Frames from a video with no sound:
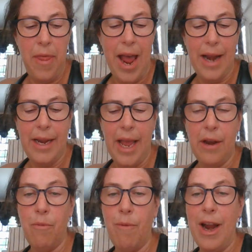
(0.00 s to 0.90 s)
that
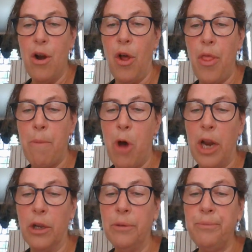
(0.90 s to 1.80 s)
can write on the
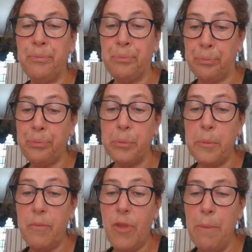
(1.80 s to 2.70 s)
bottle,
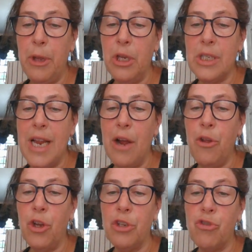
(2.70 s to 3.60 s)
because now
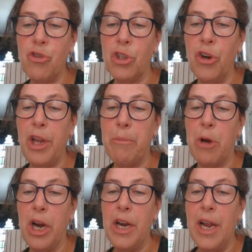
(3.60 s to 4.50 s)
you're going to do the learning
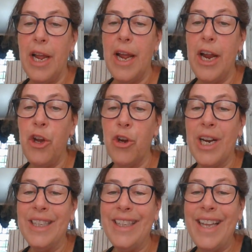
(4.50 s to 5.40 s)
part, and you're
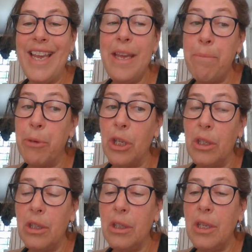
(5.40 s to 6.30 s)
going to
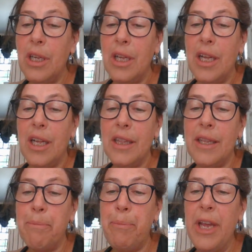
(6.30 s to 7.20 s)
label
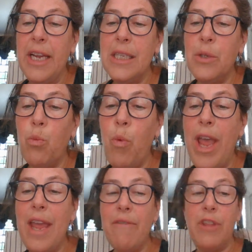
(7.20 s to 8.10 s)
the biggest
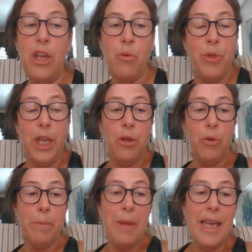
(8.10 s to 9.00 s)
wave that you think
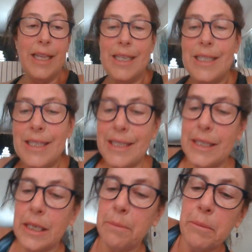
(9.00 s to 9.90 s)
you can make in the
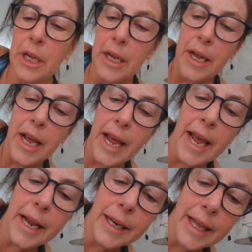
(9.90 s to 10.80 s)
system,
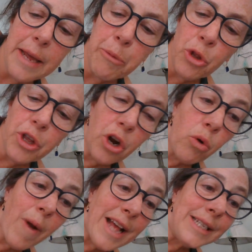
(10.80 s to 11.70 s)
and label the
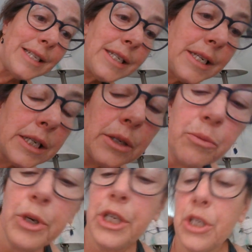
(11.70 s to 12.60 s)
crest,
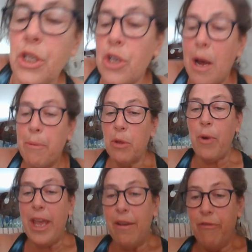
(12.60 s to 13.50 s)
which is the top of the
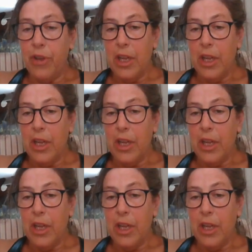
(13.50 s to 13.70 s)
wave,